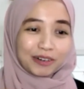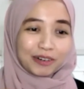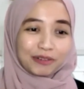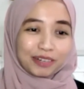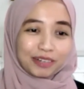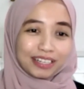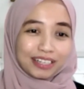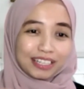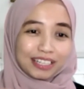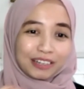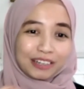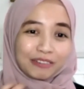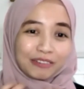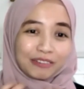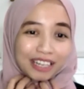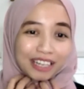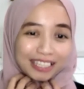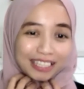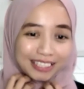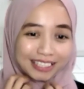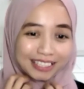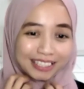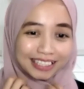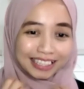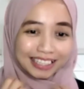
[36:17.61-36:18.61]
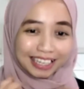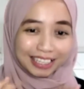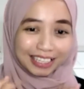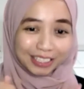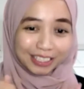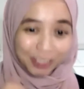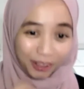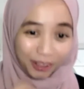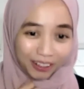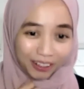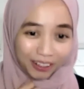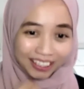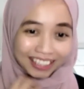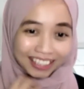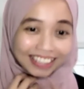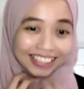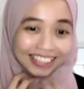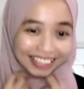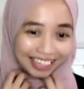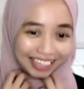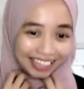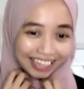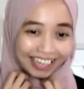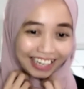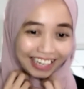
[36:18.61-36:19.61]
worried if they're chalk
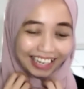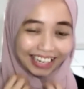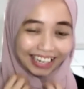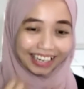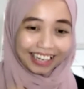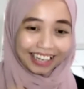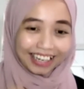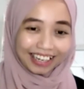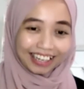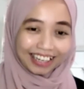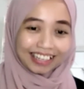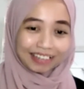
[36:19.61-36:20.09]
their